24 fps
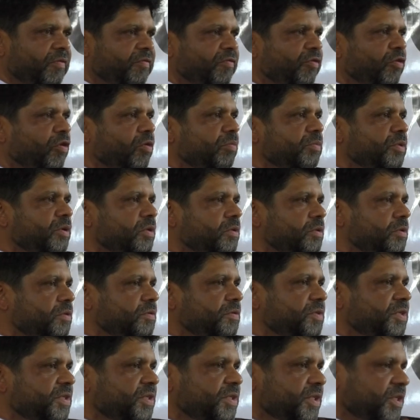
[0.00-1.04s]
perform your
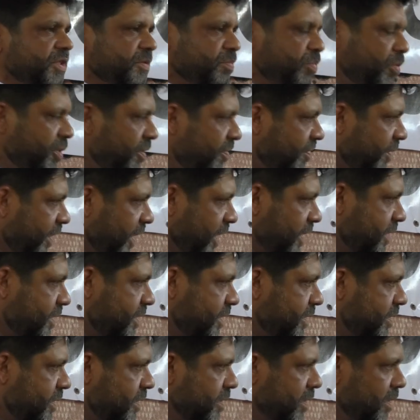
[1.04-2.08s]
duties as
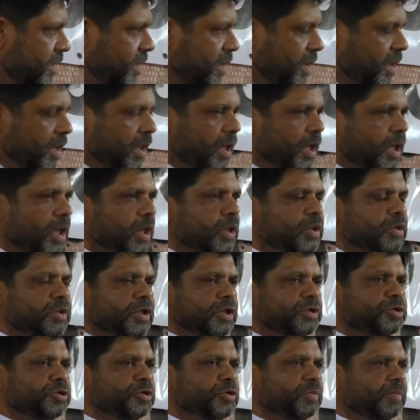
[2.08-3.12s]
prefects,
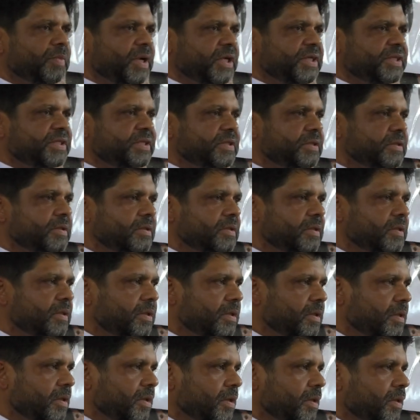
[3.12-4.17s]
that you must
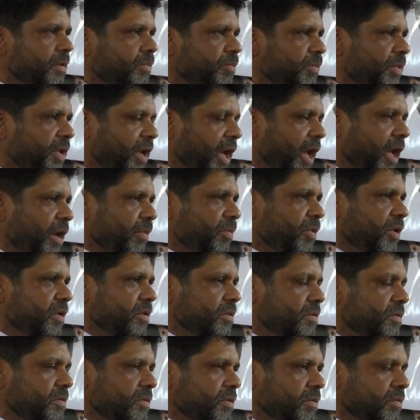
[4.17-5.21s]
be
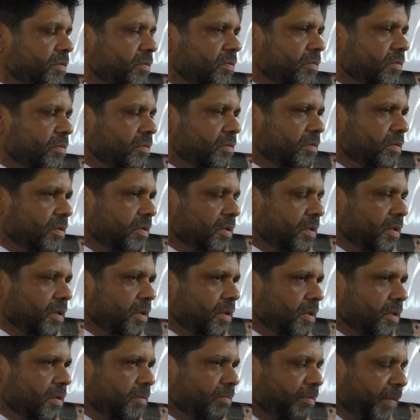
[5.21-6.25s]
able to
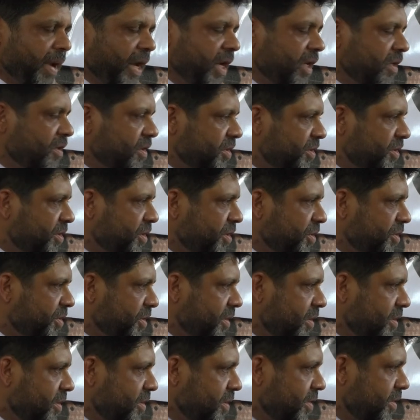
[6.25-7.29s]
make
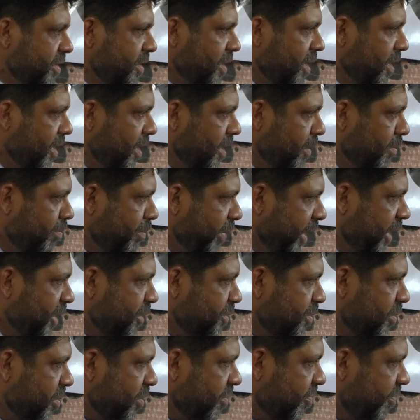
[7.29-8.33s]
decisions
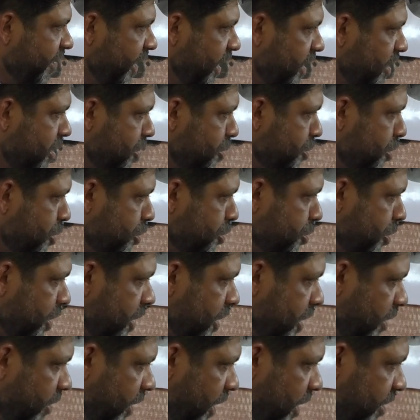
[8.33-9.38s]
based on the fact that you're
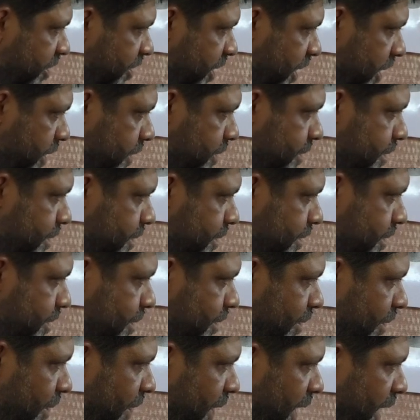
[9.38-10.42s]
doing the right thing
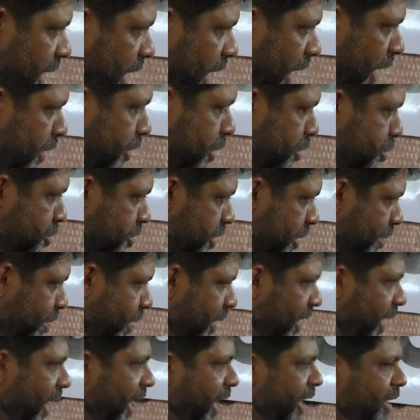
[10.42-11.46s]
and that you
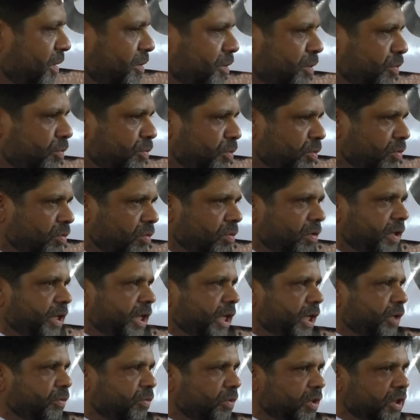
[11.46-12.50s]
apply the rule
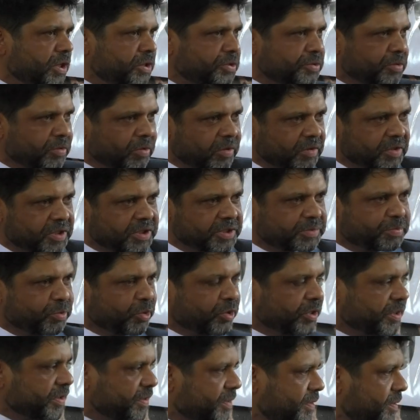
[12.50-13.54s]
equally to all these
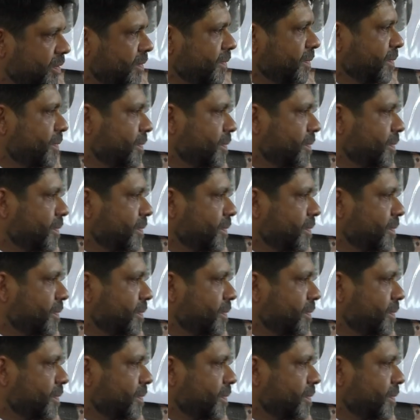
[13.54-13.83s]
boys.